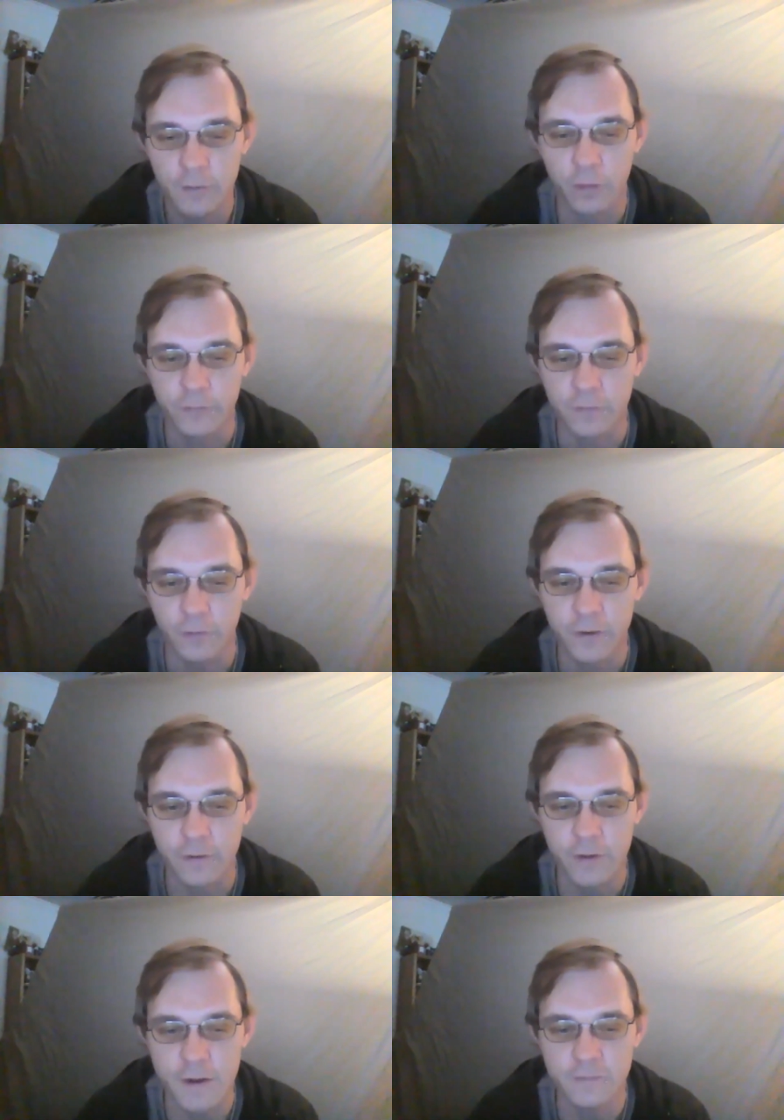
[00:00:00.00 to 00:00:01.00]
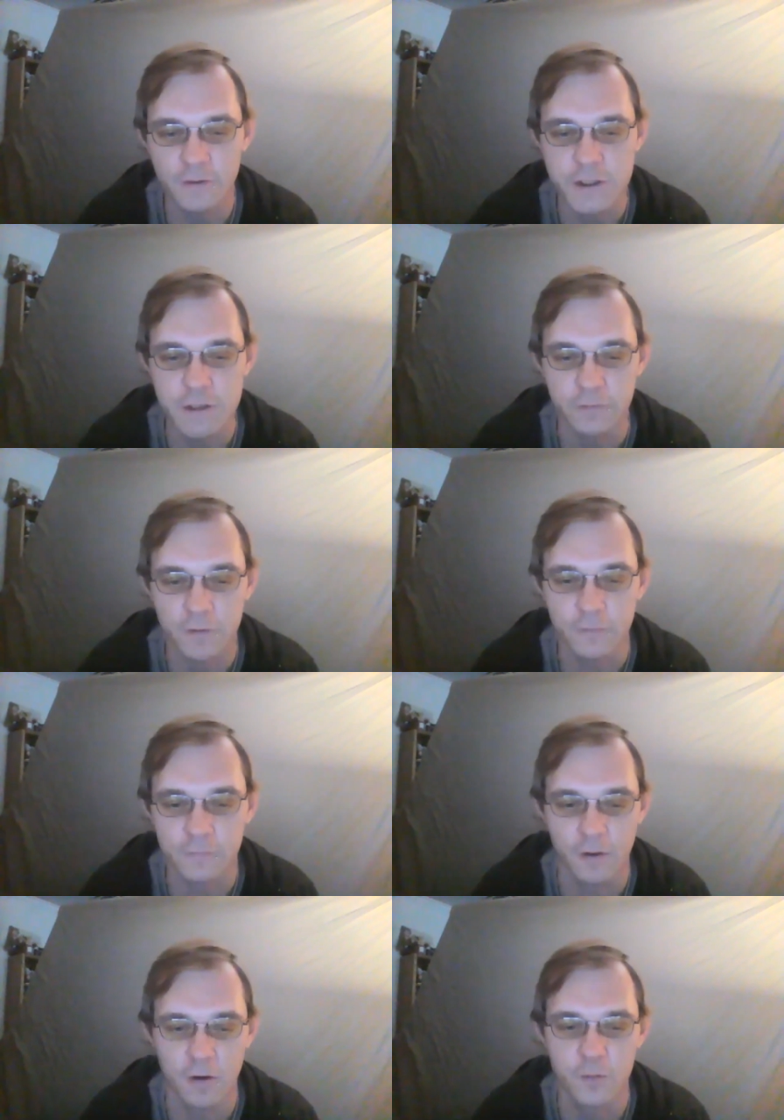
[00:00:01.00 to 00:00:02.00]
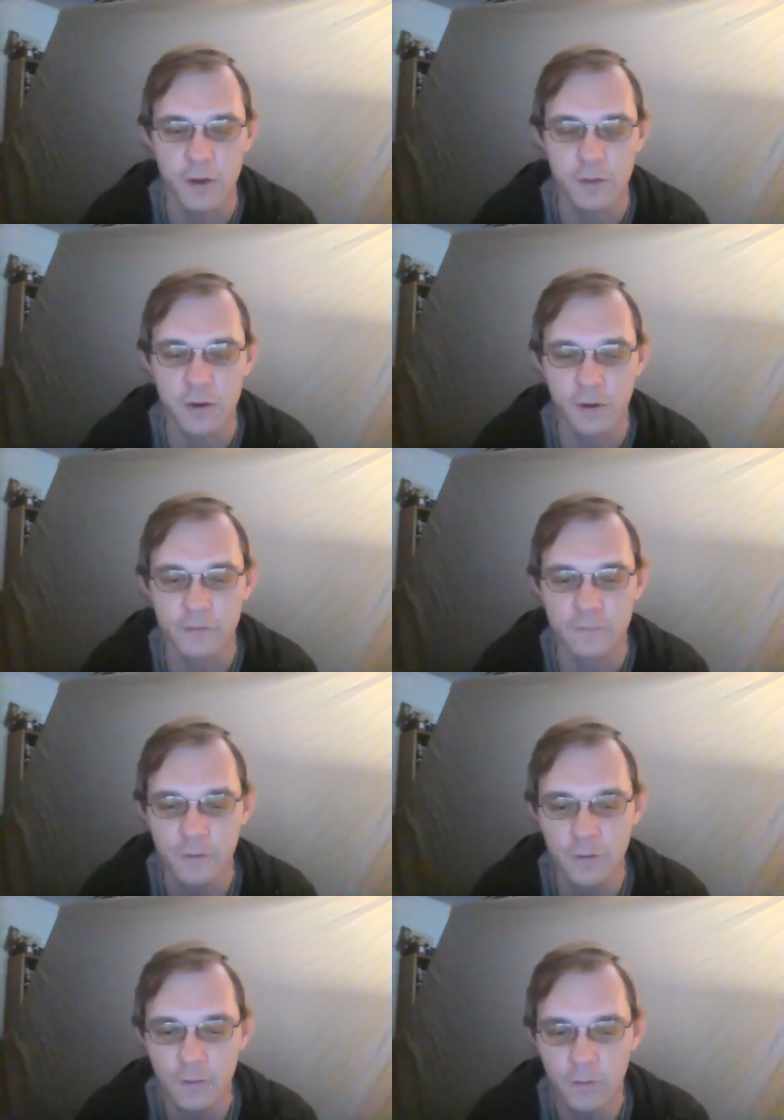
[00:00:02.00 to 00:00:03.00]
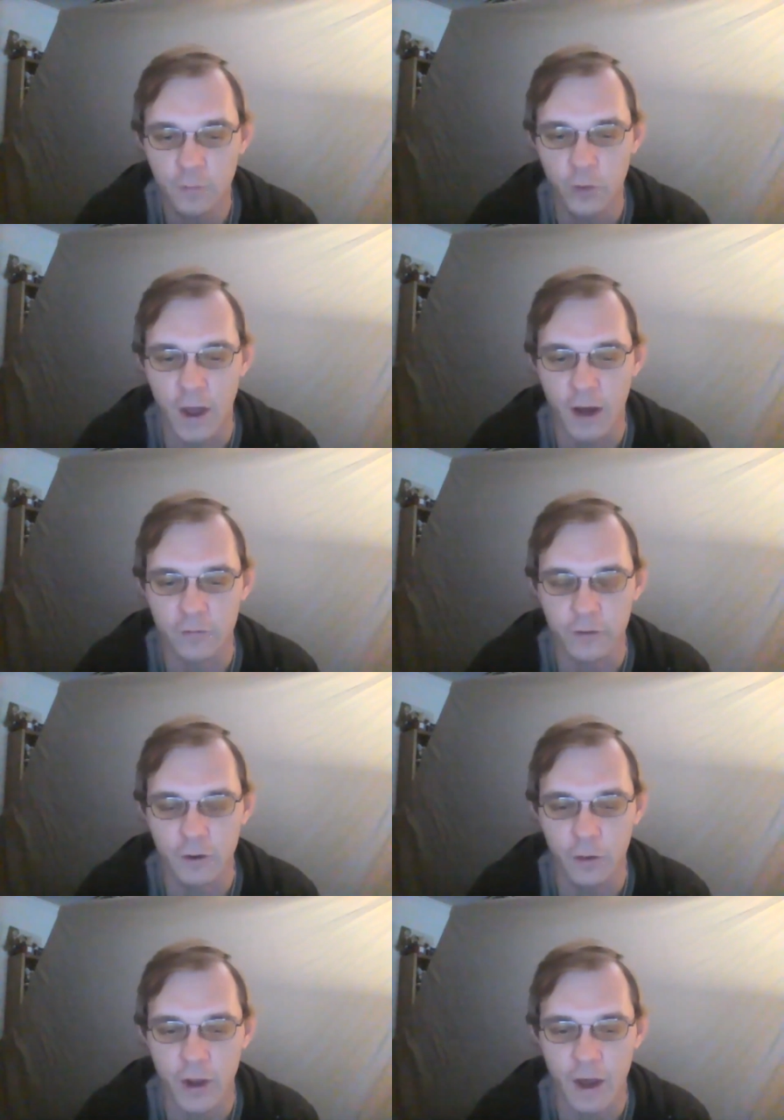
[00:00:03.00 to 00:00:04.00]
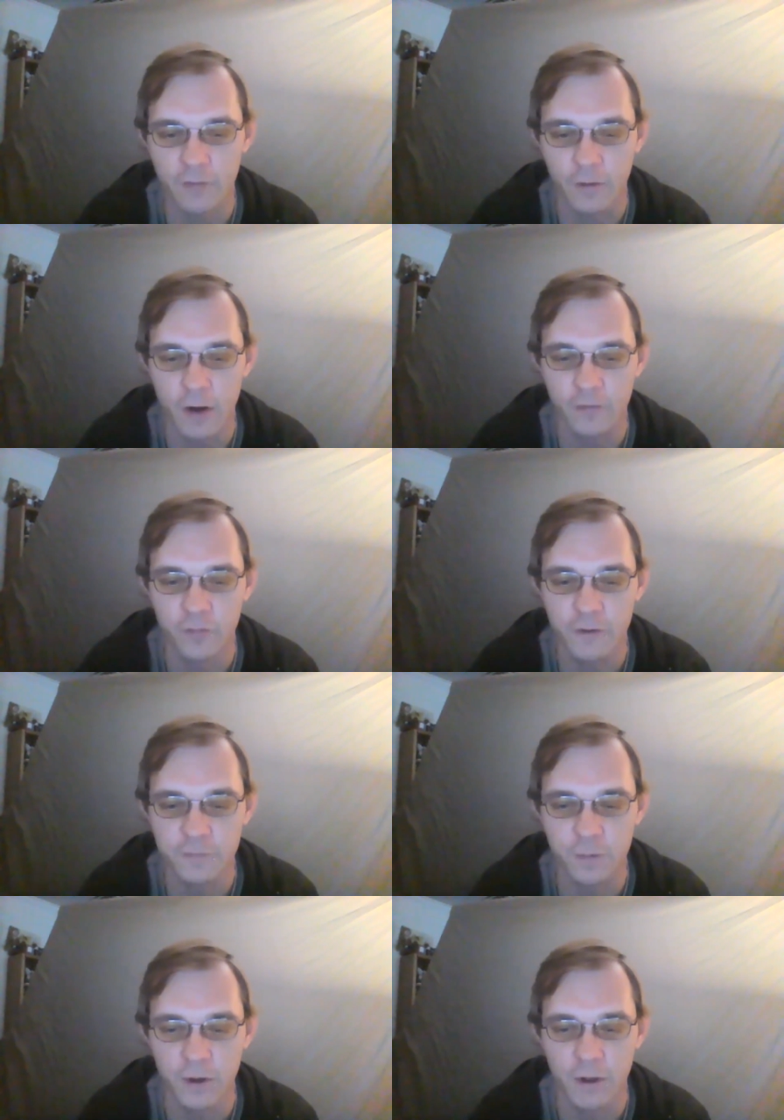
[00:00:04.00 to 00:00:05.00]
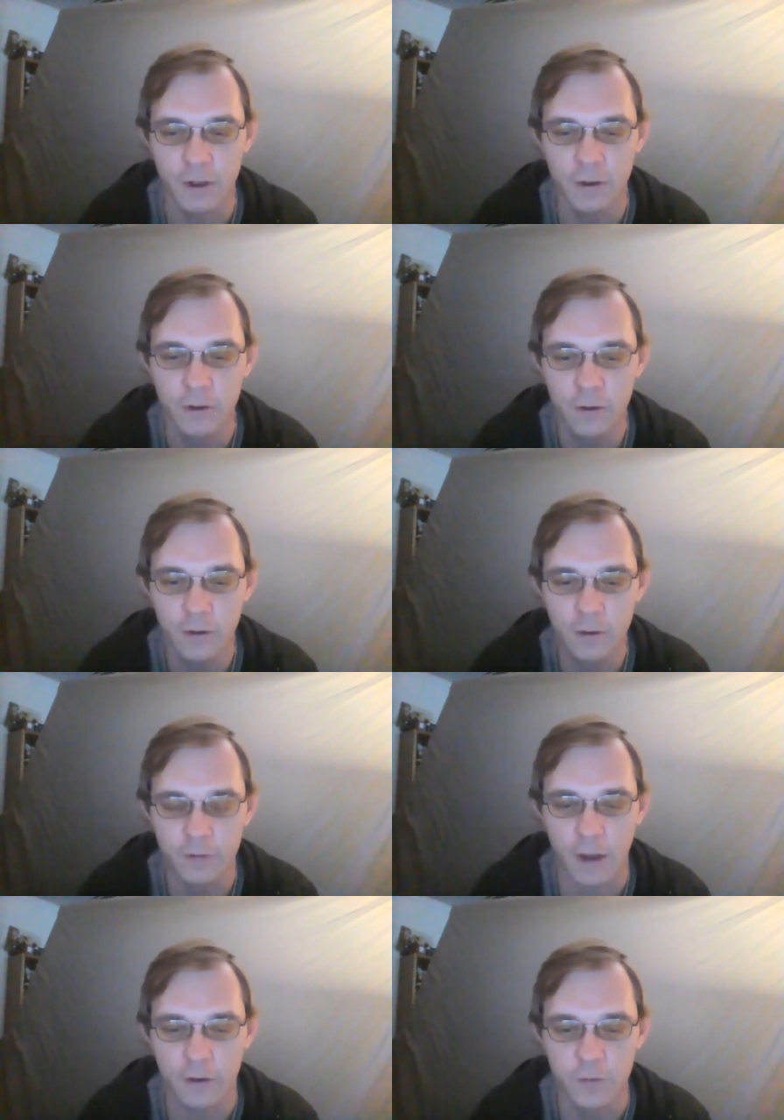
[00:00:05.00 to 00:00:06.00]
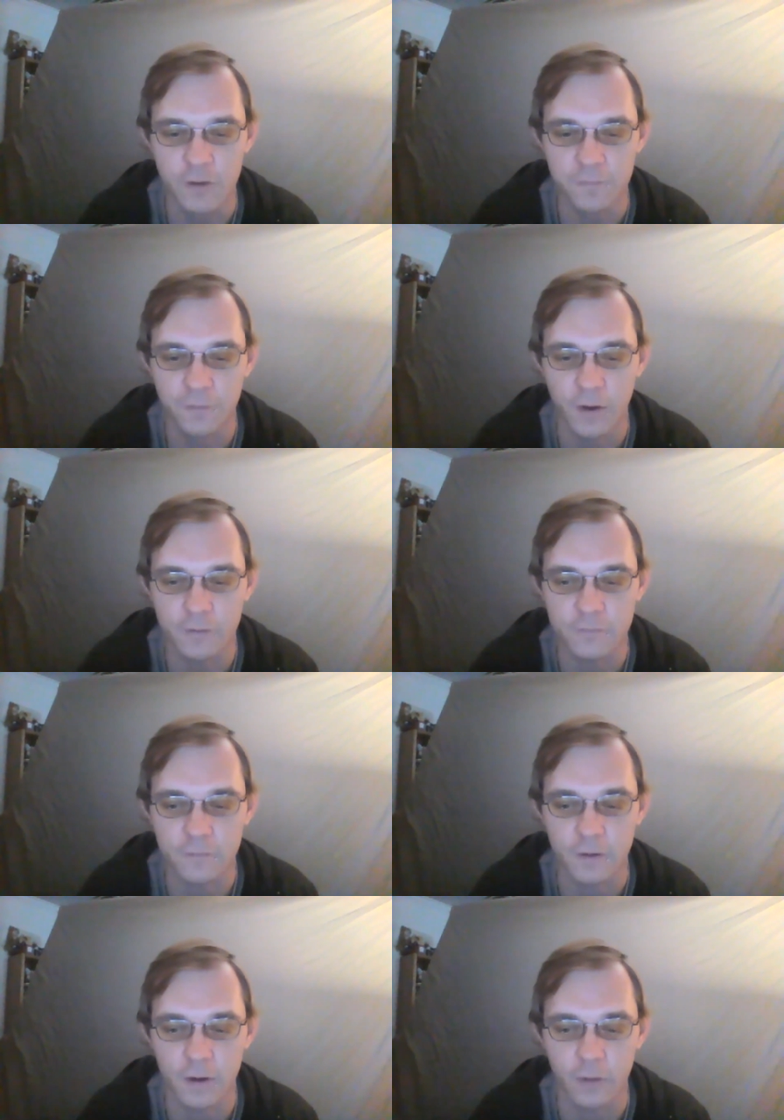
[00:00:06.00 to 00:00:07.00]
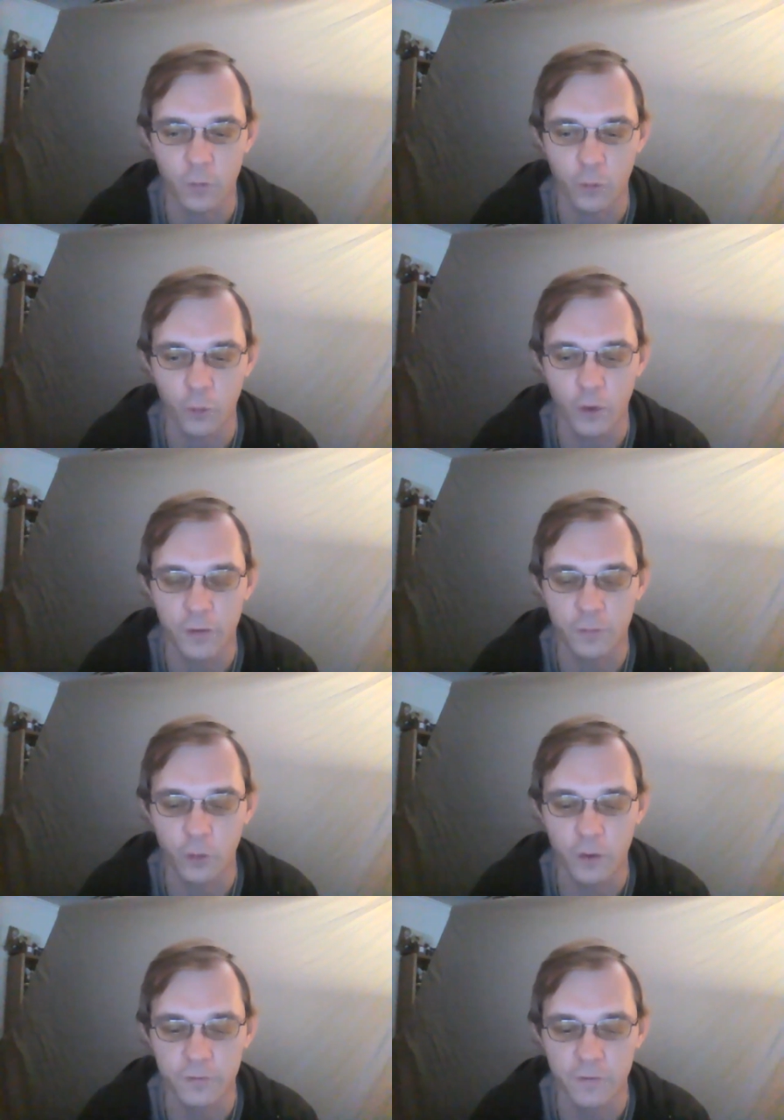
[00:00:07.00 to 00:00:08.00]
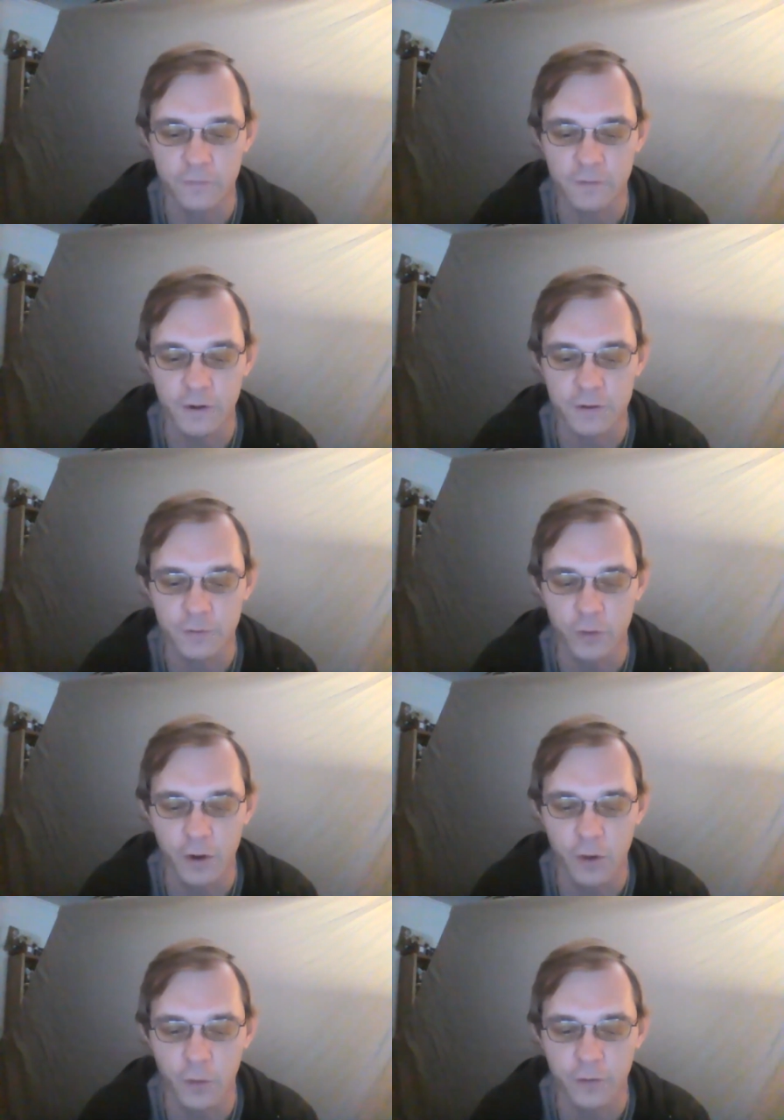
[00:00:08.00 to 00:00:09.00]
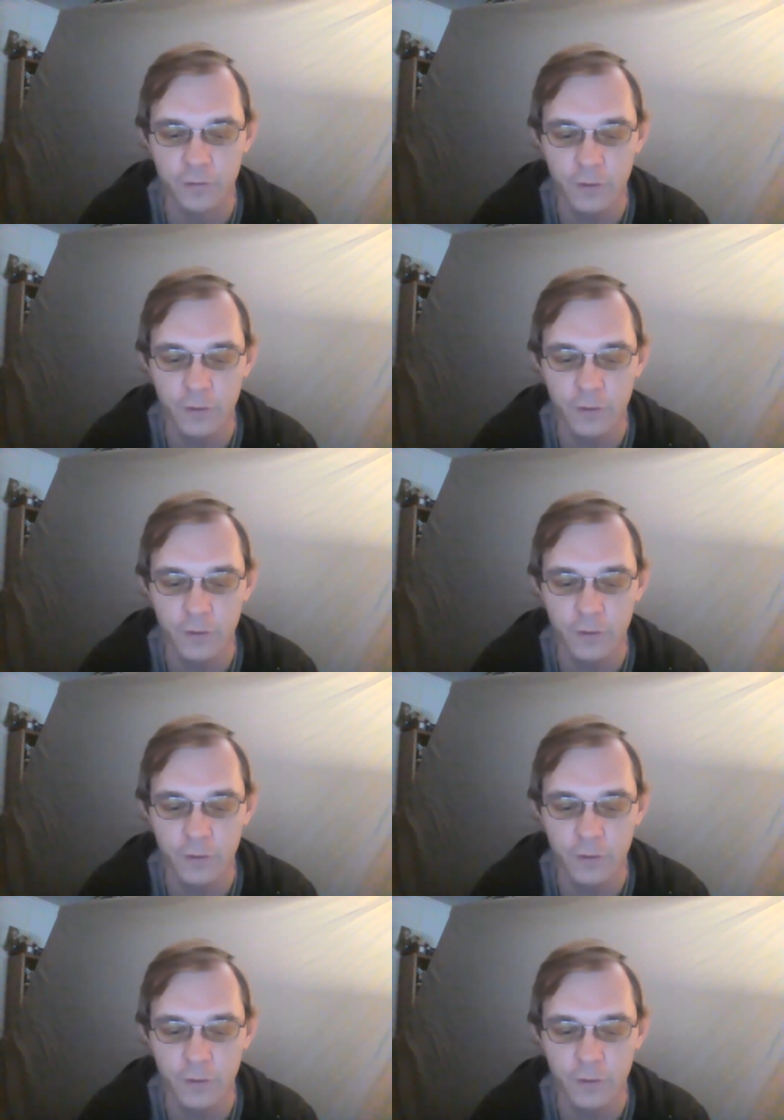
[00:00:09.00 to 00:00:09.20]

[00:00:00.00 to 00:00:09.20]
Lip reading: But so these issues concern me, because we have, you know, we have a lot of misspending that could be fixed with this, you know, with